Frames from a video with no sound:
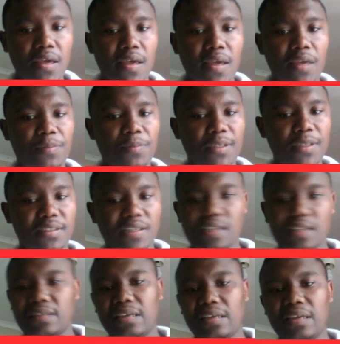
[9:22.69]

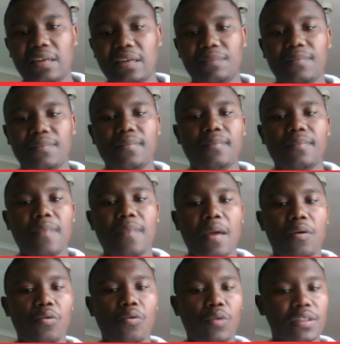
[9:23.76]
that
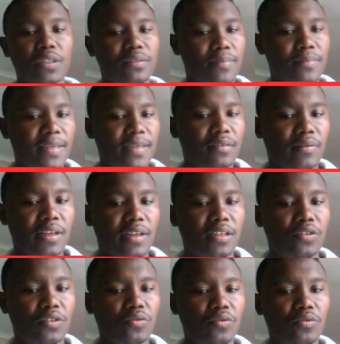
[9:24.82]
was being ready
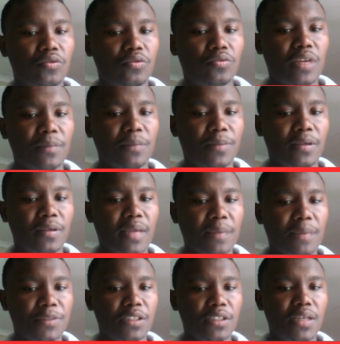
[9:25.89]
to get
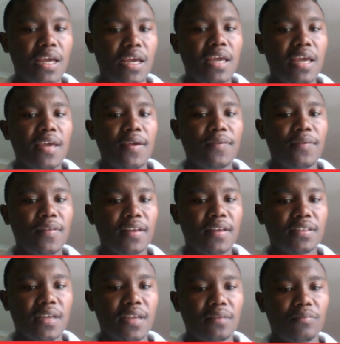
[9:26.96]
captured in the next
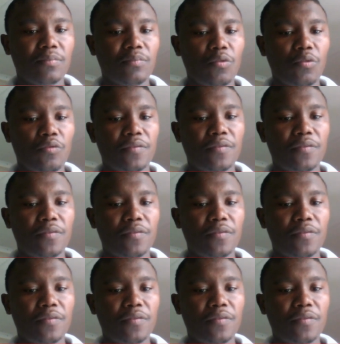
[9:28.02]
move,